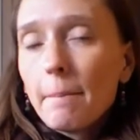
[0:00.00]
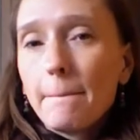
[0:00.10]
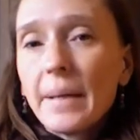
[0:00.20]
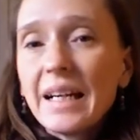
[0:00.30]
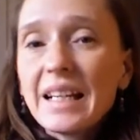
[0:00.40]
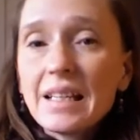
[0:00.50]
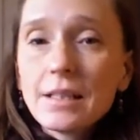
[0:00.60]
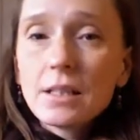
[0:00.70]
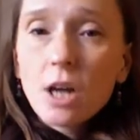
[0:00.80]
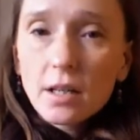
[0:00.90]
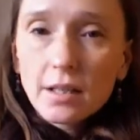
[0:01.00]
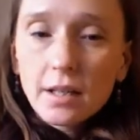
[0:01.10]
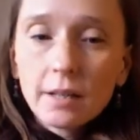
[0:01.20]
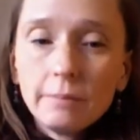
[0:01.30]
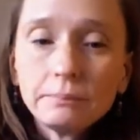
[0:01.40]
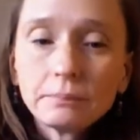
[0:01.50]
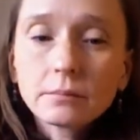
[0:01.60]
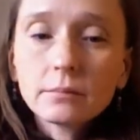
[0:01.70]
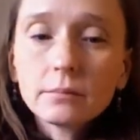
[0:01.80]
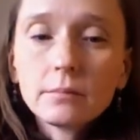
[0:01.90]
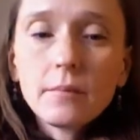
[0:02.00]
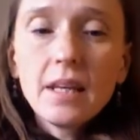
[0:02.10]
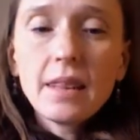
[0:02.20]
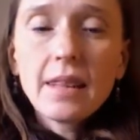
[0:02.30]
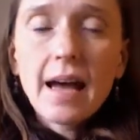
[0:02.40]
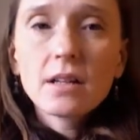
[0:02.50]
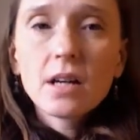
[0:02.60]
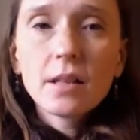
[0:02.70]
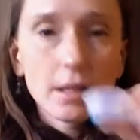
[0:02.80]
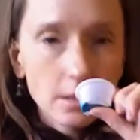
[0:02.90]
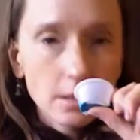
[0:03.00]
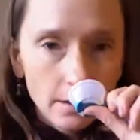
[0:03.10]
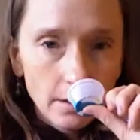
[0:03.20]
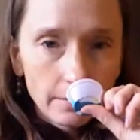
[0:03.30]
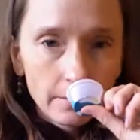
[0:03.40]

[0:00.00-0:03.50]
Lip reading: But it is toxic in that, not that it's toxic